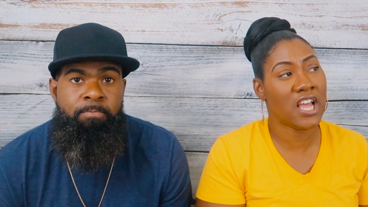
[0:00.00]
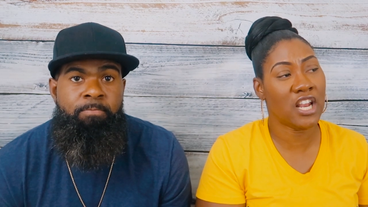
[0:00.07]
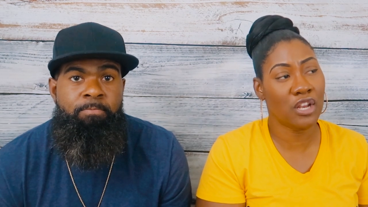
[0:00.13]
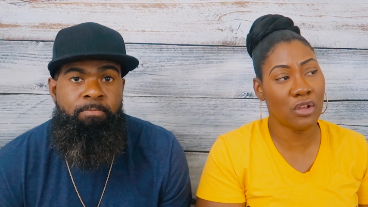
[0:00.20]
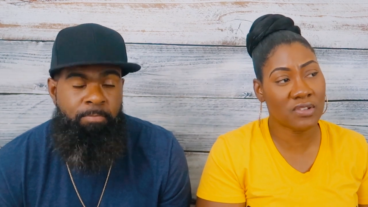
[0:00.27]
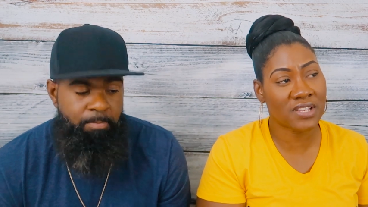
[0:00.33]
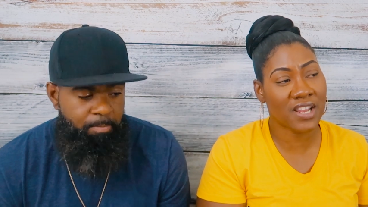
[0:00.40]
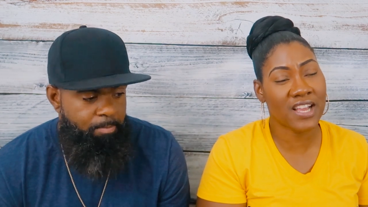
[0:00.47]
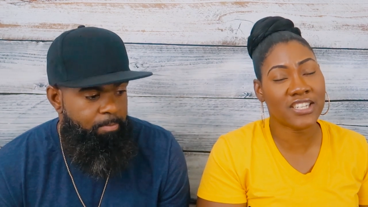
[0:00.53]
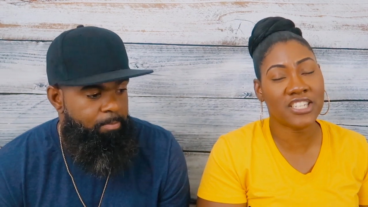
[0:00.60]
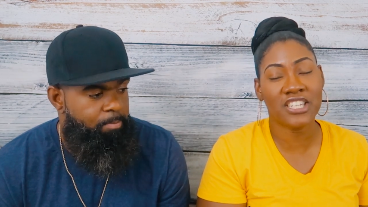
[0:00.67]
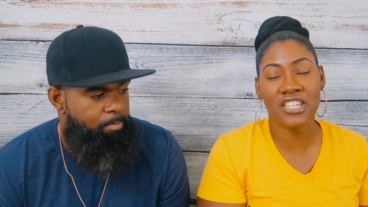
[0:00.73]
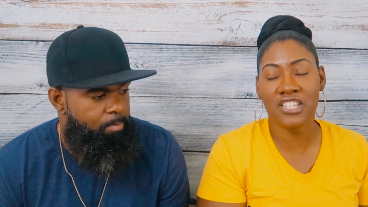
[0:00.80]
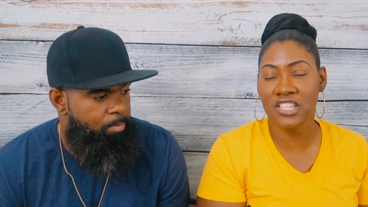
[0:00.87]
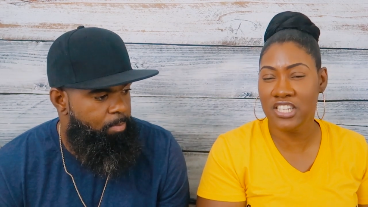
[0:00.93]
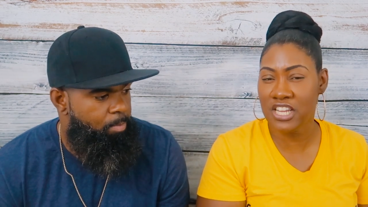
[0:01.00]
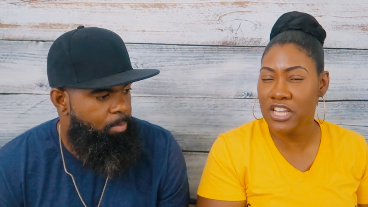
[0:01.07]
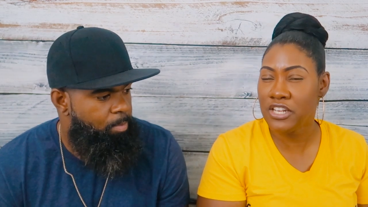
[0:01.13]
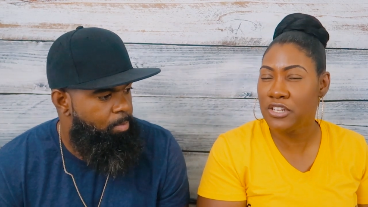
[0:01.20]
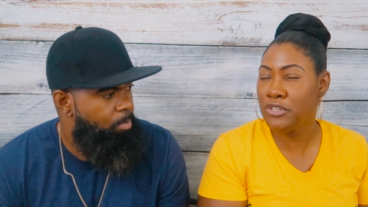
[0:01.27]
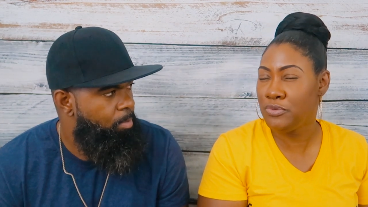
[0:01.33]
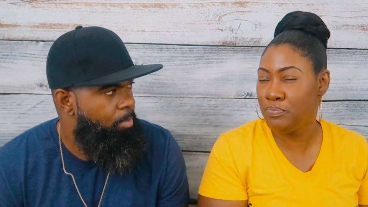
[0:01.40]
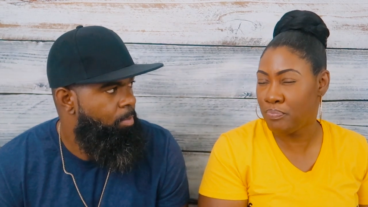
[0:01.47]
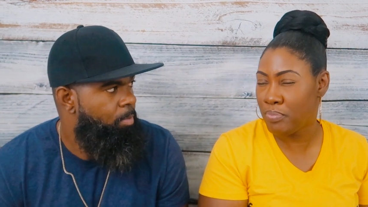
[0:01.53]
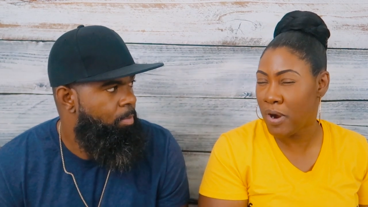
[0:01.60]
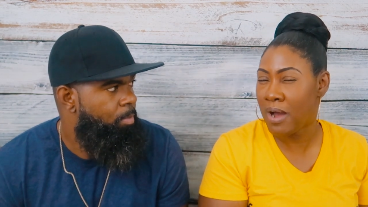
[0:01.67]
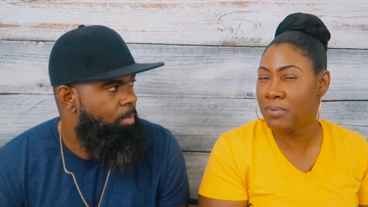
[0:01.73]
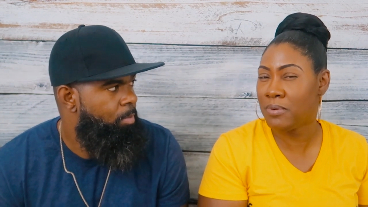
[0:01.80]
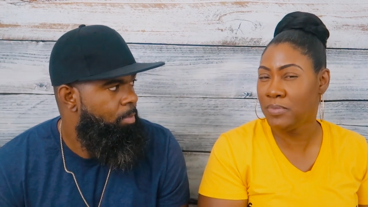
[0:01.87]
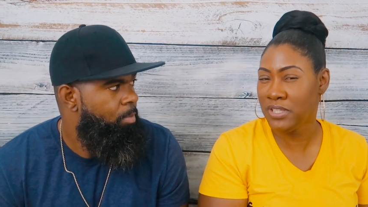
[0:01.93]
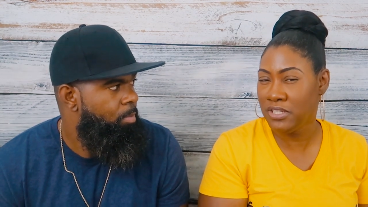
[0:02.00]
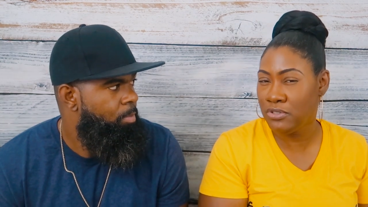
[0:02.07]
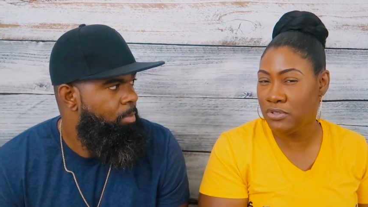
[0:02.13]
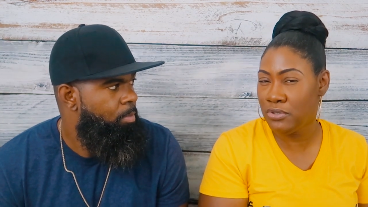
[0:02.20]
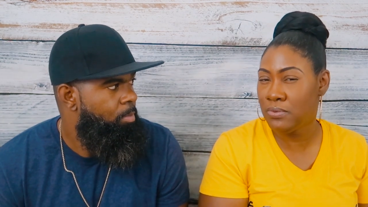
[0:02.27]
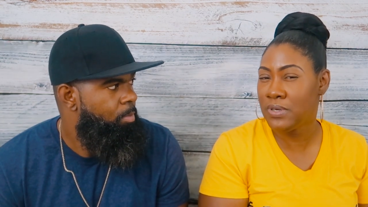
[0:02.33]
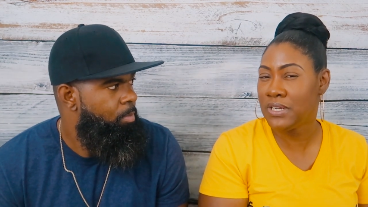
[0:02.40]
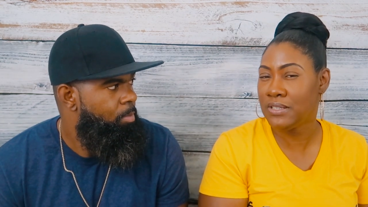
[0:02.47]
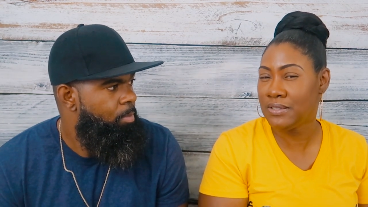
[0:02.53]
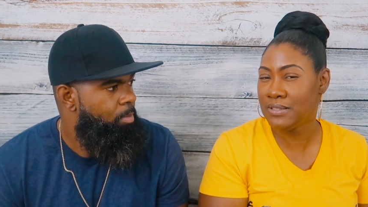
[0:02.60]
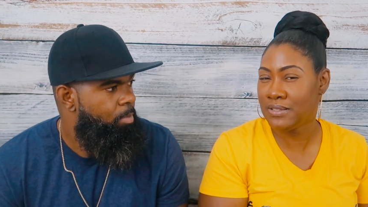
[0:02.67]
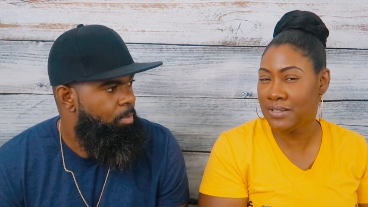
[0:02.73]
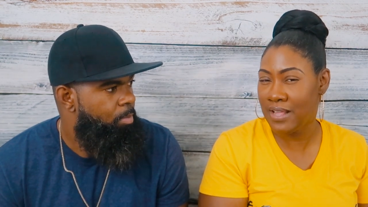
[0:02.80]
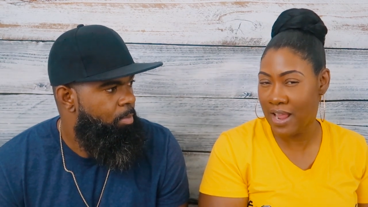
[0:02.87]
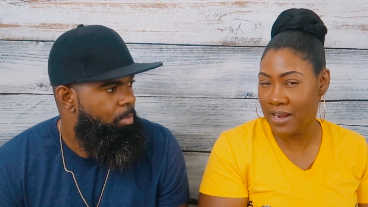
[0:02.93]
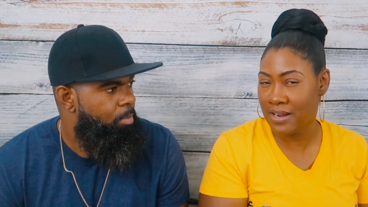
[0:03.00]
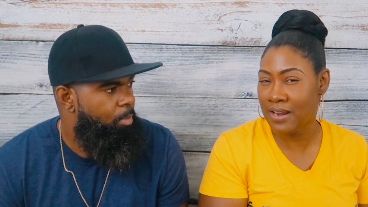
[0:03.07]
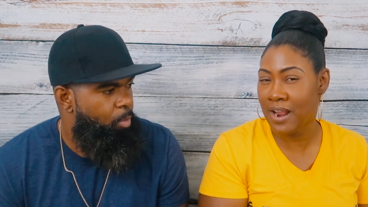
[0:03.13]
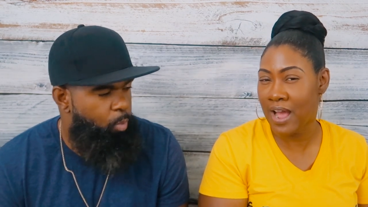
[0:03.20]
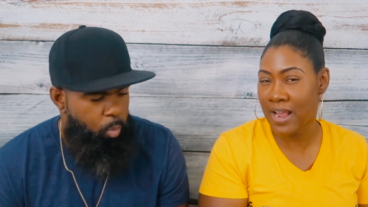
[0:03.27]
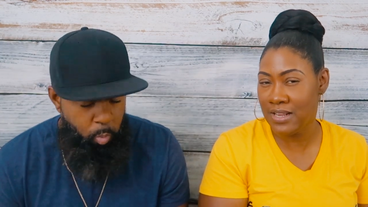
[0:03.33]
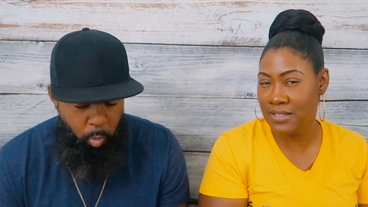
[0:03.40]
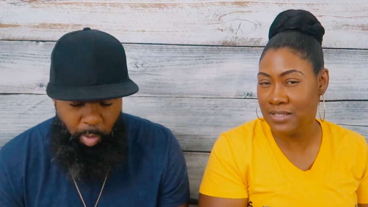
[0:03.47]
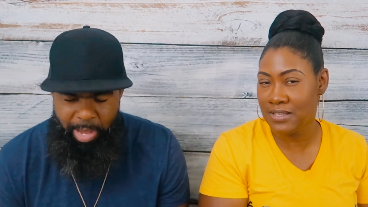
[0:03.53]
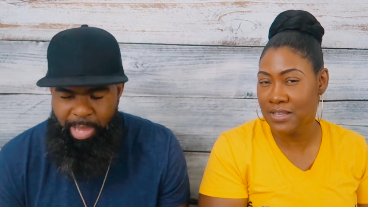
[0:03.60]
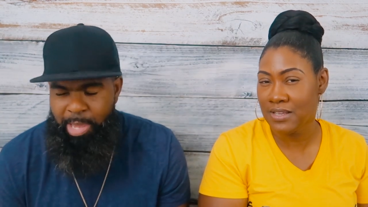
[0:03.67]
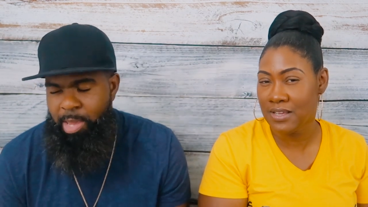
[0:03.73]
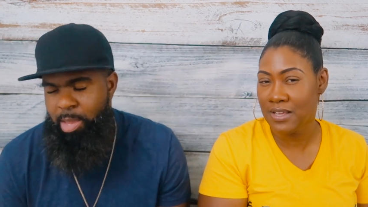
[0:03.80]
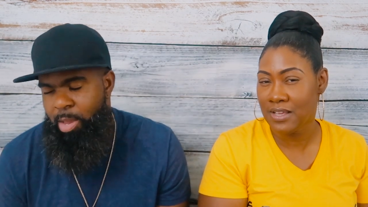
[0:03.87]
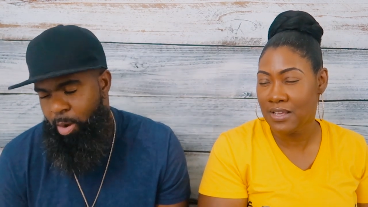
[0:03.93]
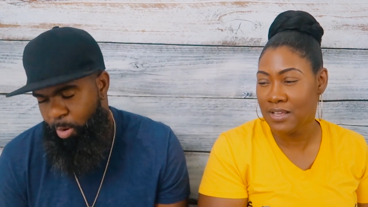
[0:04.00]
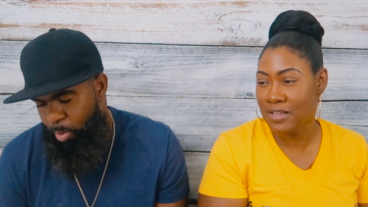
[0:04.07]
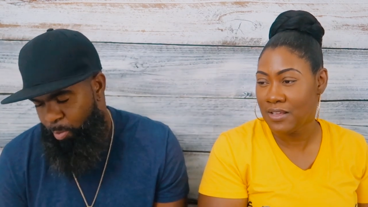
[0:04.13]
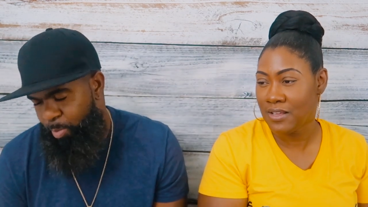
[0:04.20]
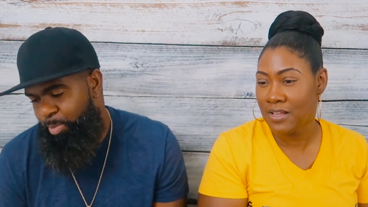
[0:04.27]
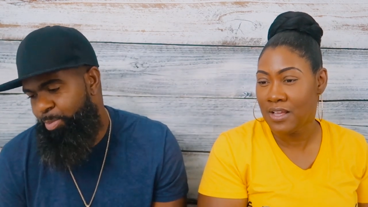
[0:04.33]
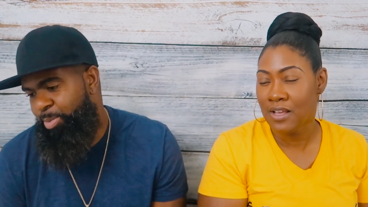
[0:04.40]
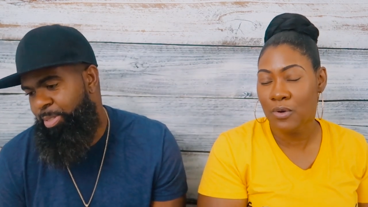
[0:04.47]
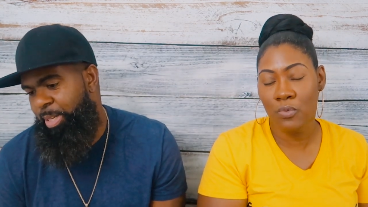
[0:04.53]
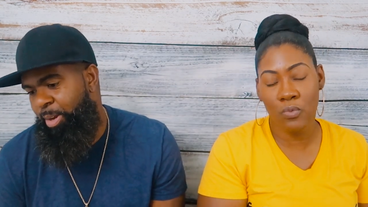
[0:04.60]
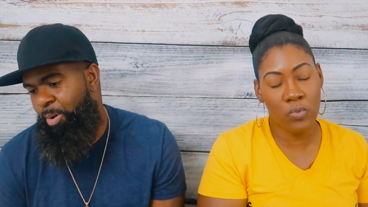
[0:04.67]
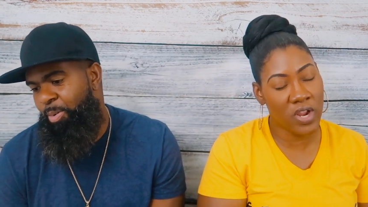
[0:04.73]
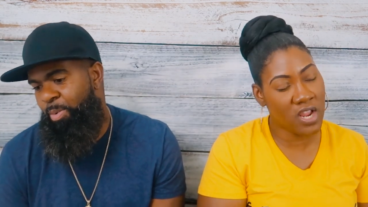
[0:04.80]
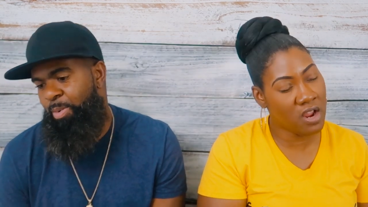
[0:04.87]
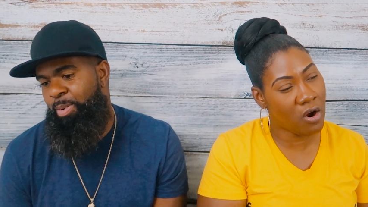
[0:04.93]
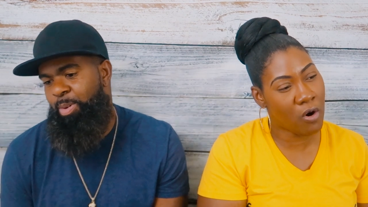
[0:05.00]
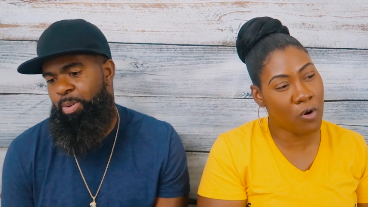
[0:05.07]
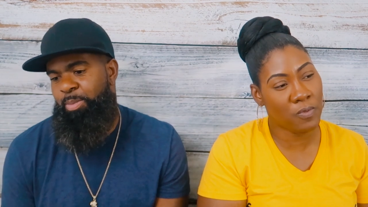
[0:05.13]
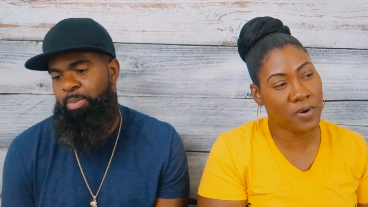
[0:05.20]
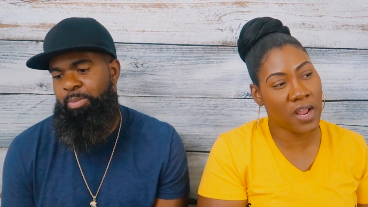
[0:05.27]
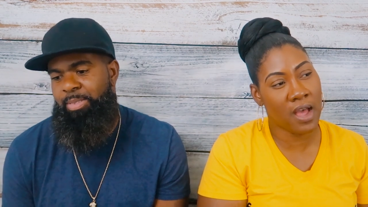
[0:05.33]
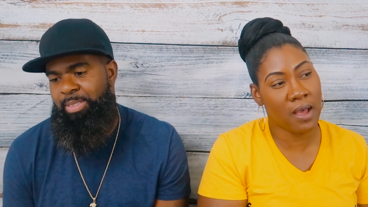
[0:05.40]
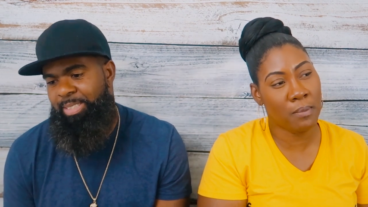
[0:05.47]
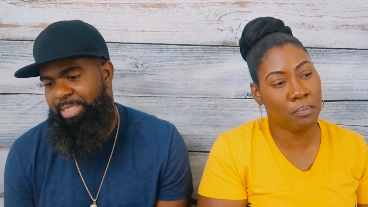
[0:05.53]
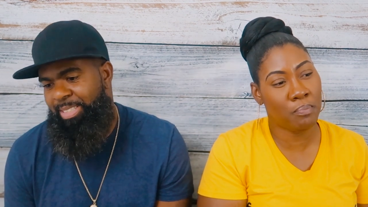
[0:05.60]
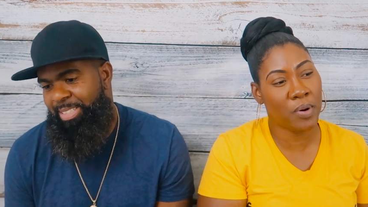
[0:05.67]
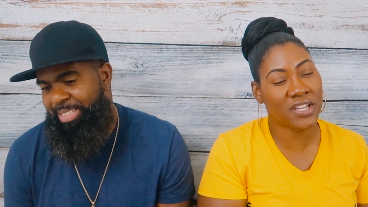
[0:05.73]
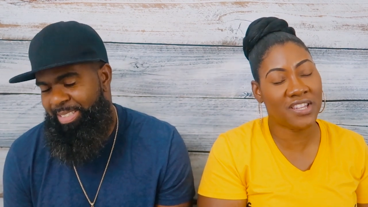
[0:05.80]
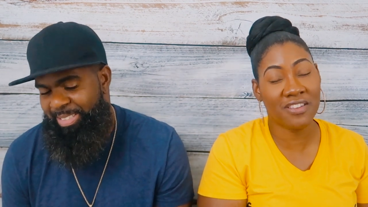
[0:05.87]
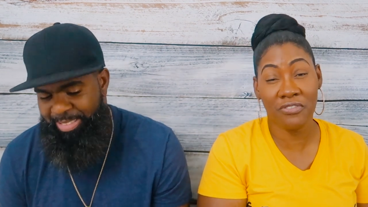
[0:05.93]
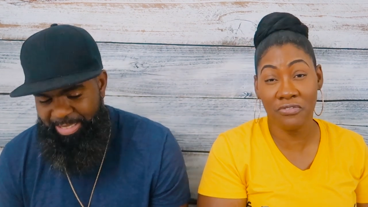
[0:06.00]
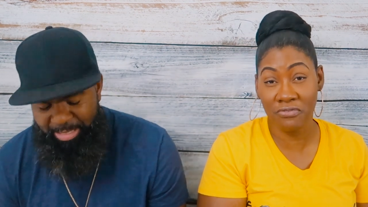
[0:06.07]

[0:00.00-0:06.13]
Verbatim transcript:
Speaker 1: it looks like she didn't probably do it that night. We hope so. We hope not. But the